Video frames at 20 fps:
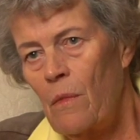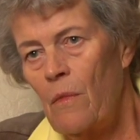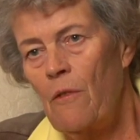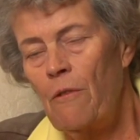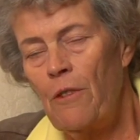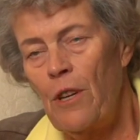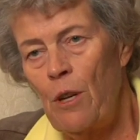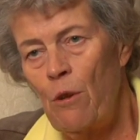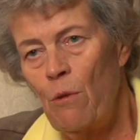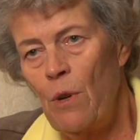
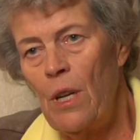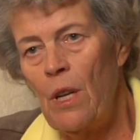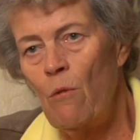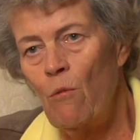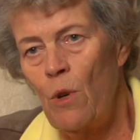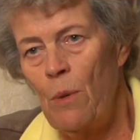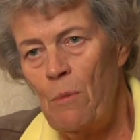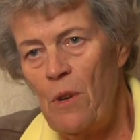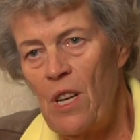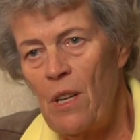figuring it
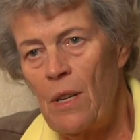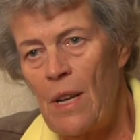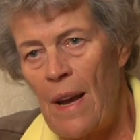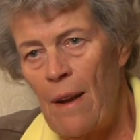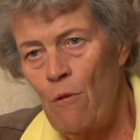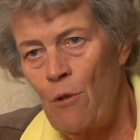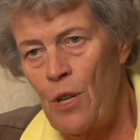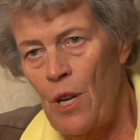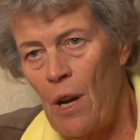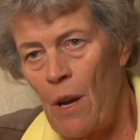would be a
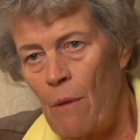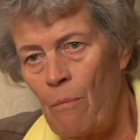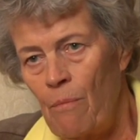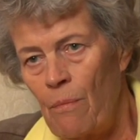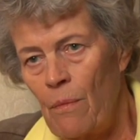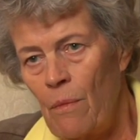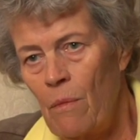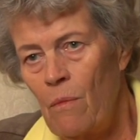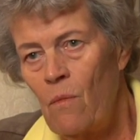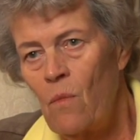downtime,
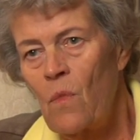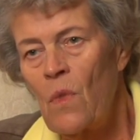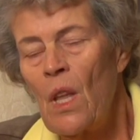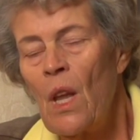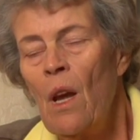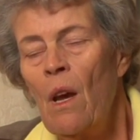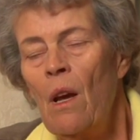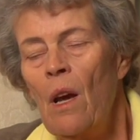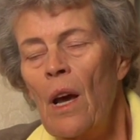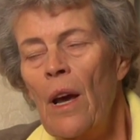
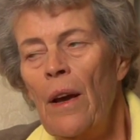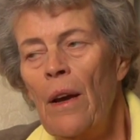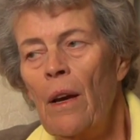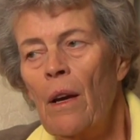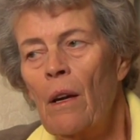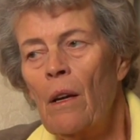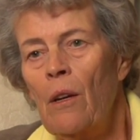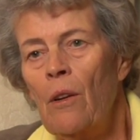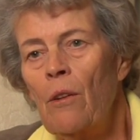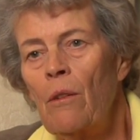
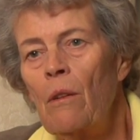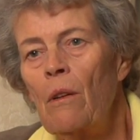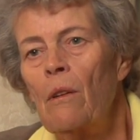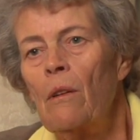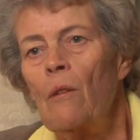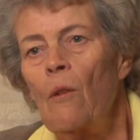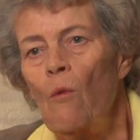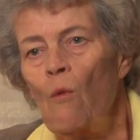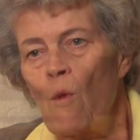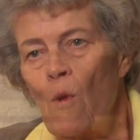and
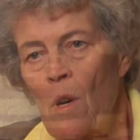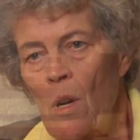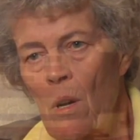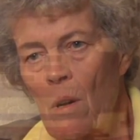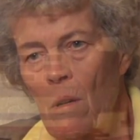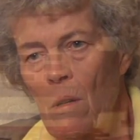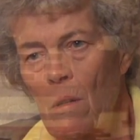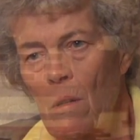work